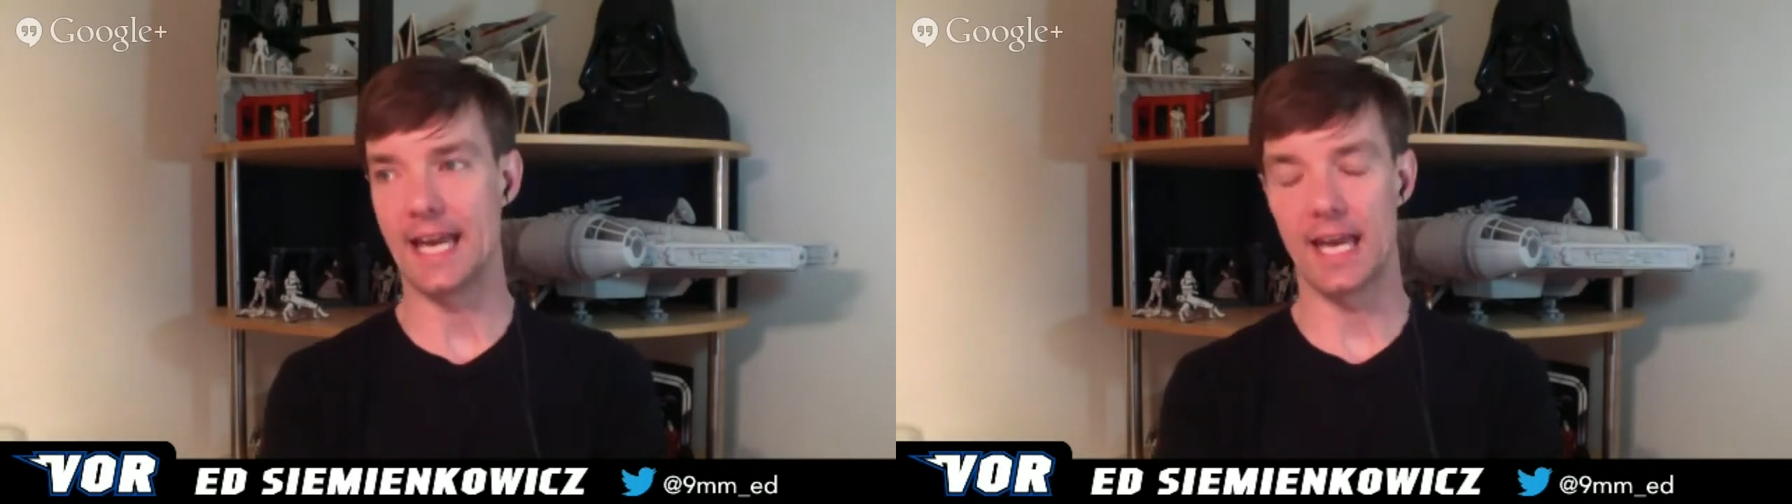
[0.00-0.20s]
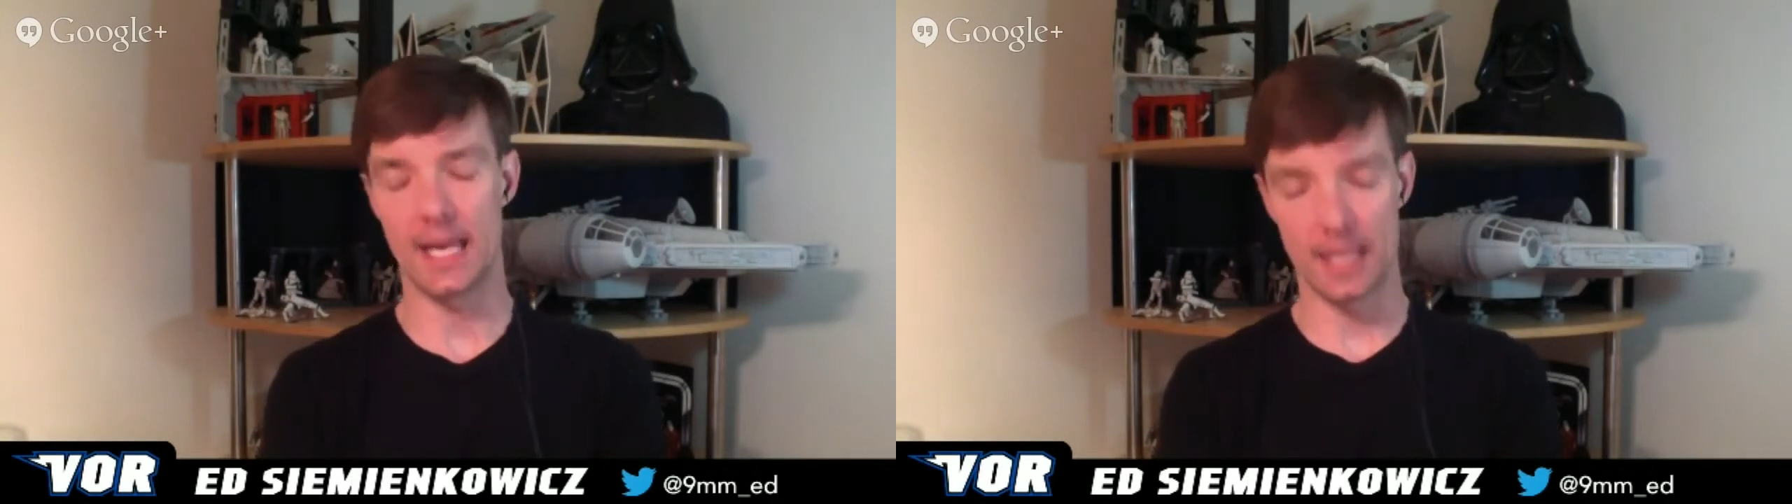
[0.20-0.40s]

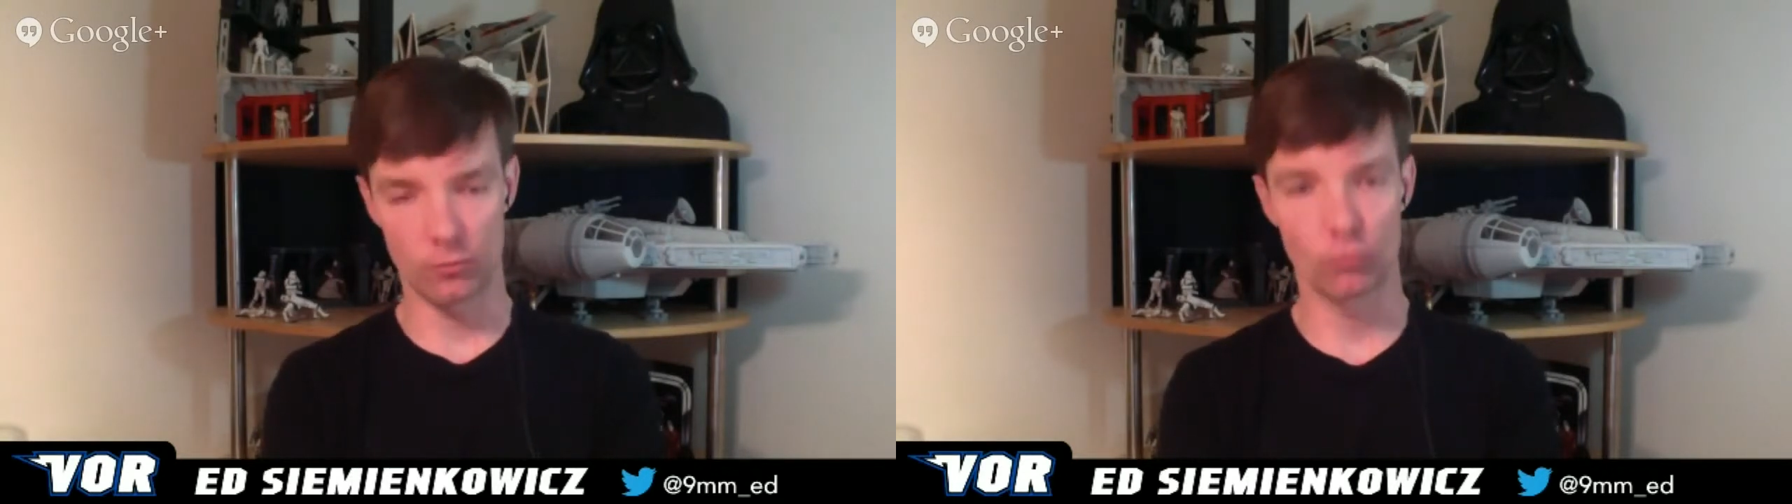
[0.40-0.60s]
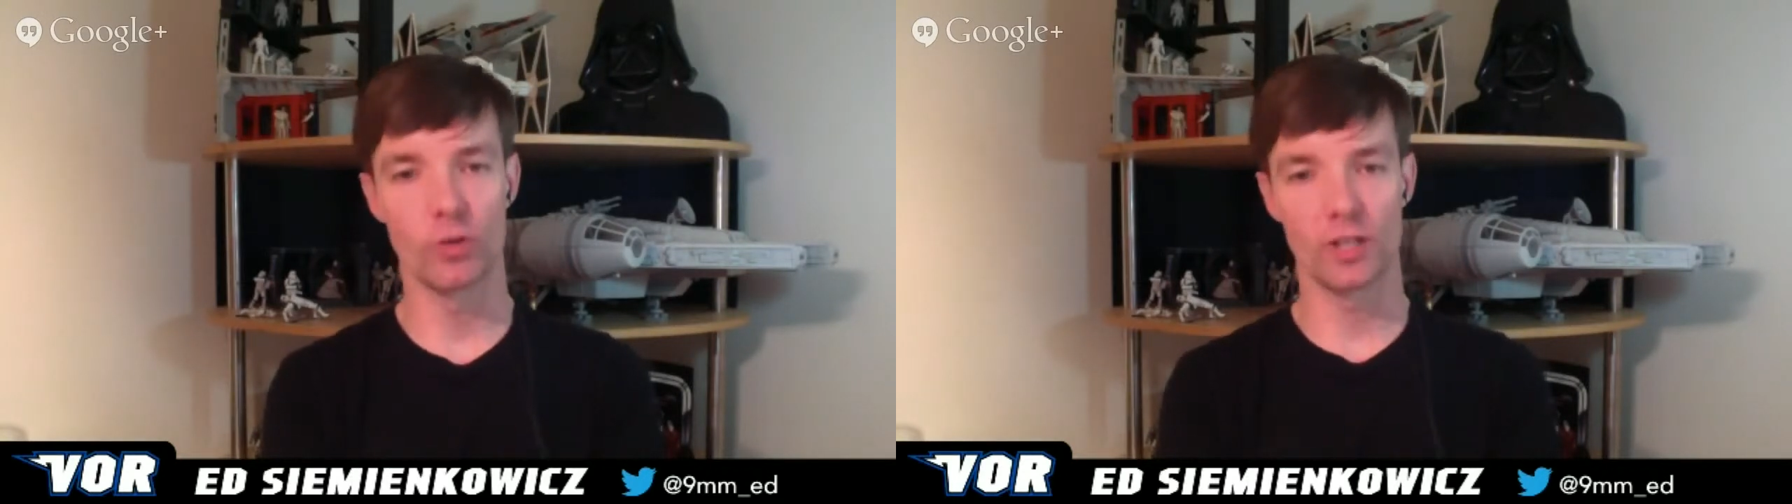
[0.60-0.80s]

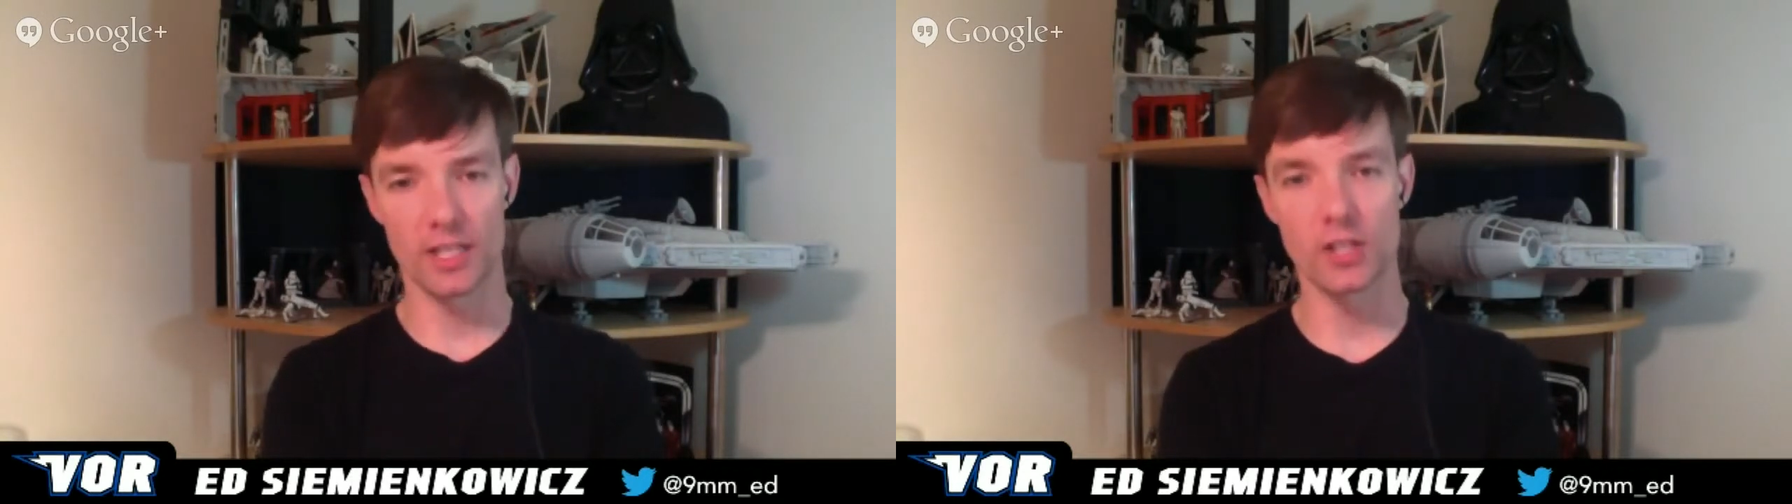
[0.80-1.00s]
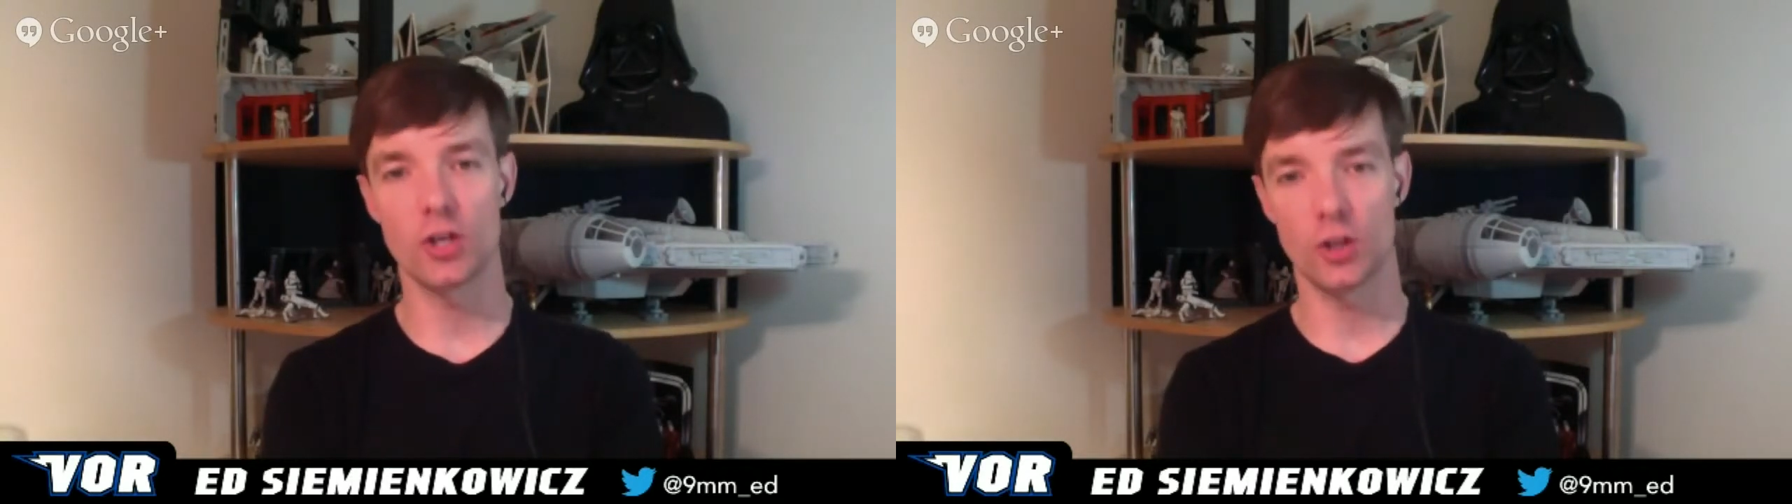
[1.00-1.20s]
it
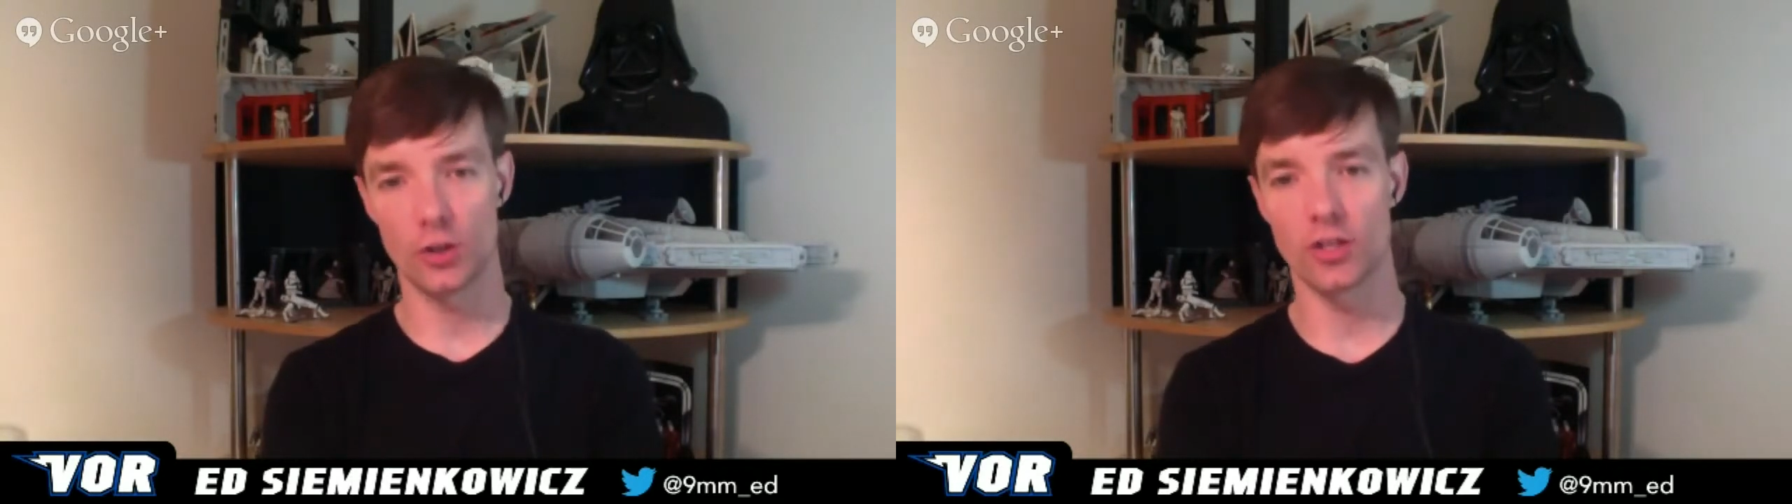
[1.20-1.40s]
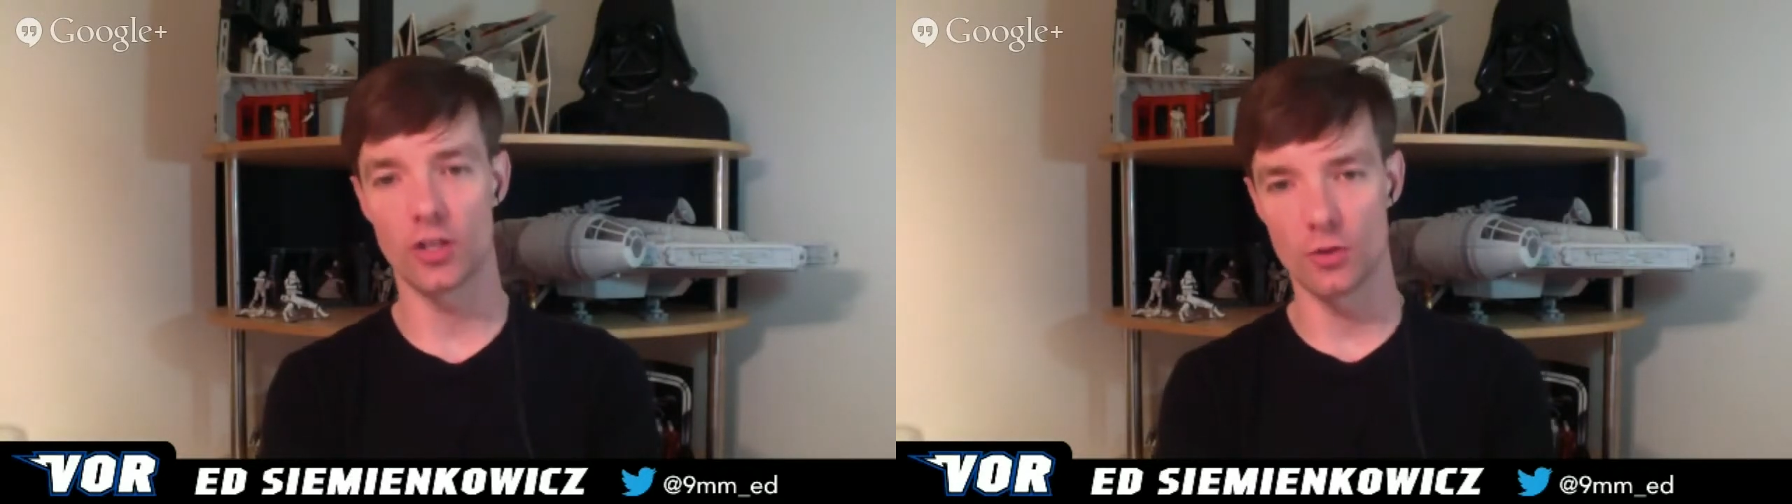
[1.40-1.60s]
really
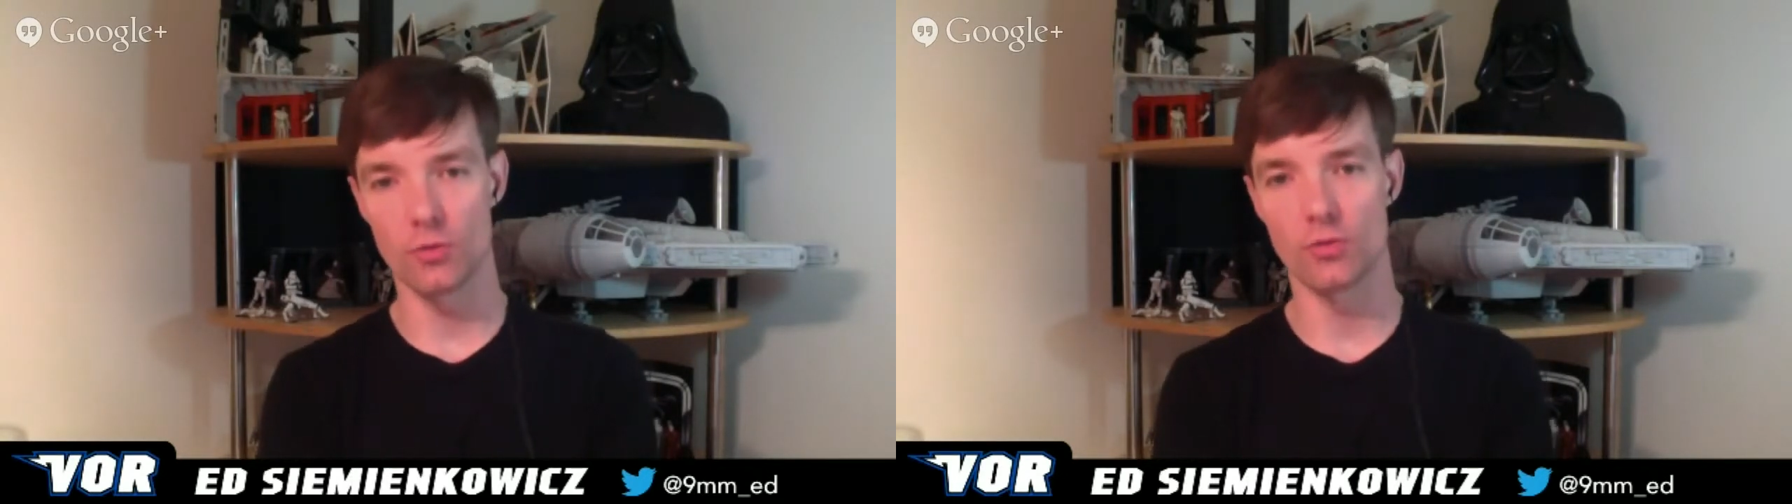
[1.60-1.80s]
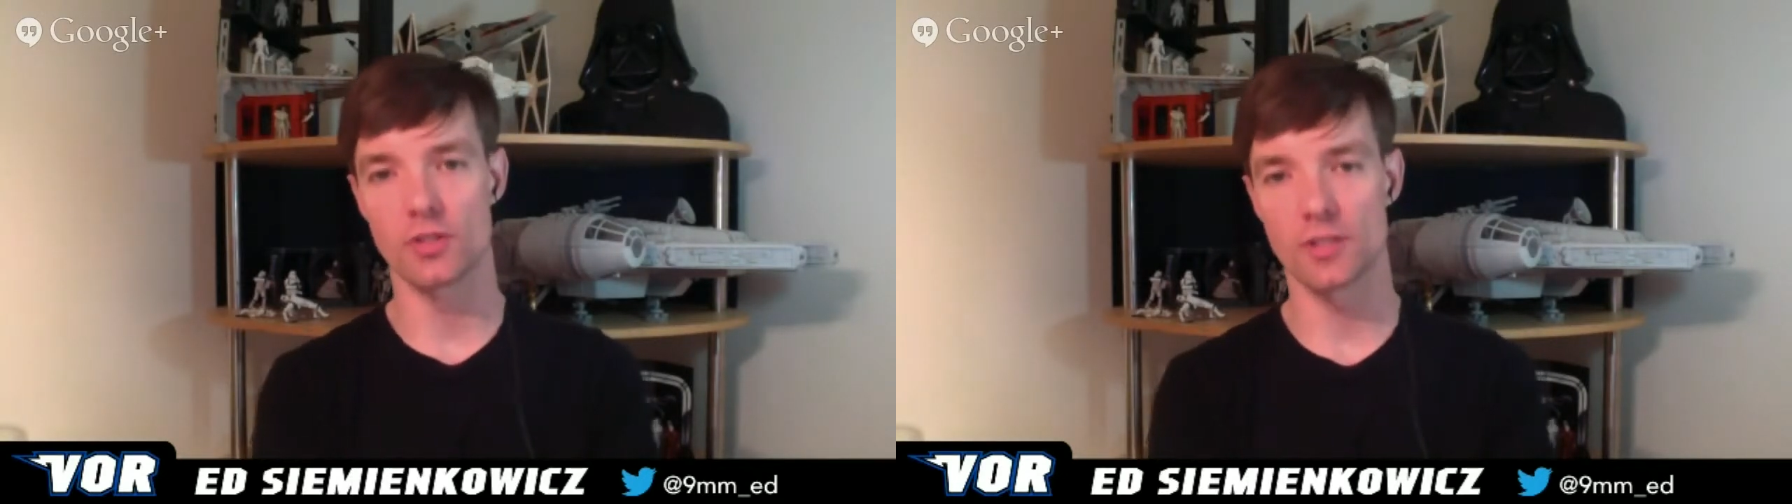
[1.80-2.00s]
could
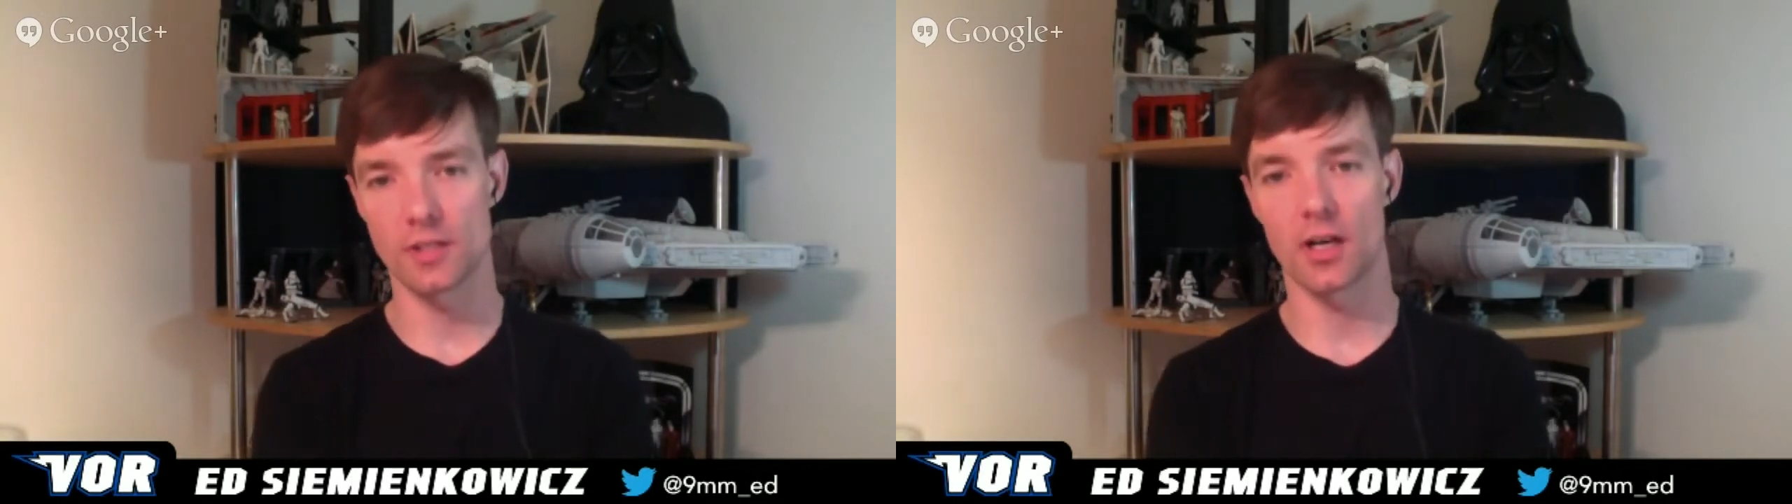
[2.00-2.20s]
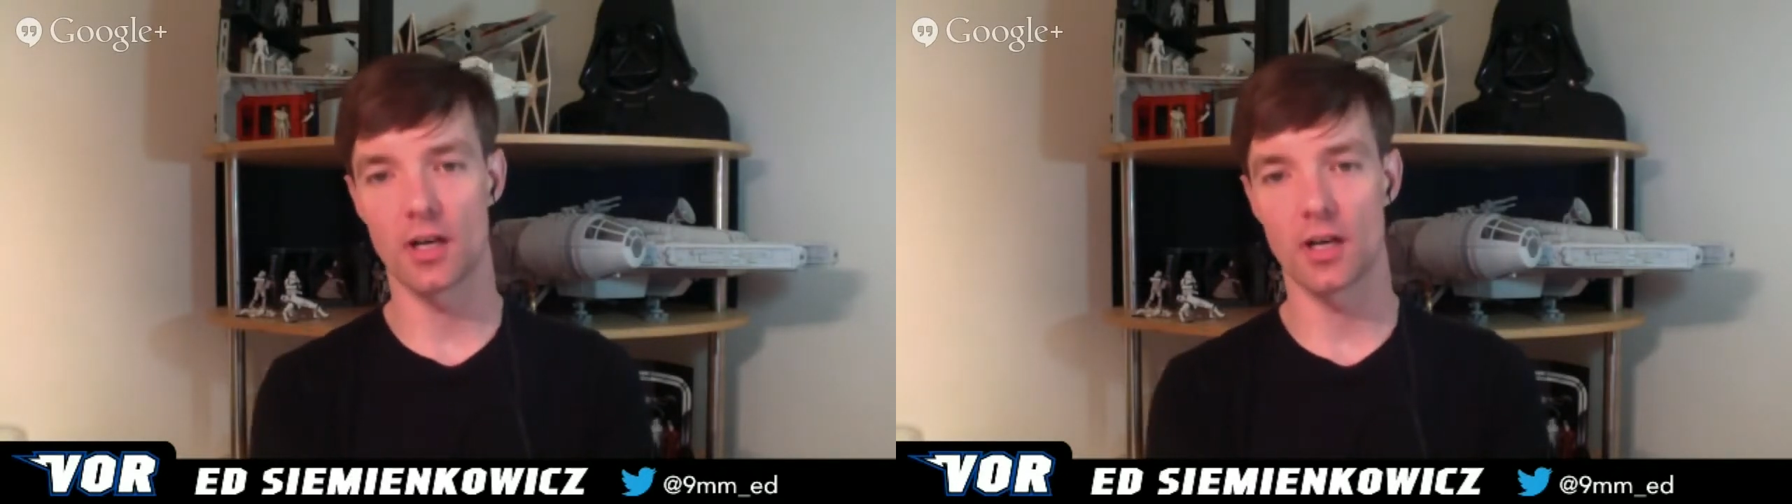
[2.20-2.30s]
use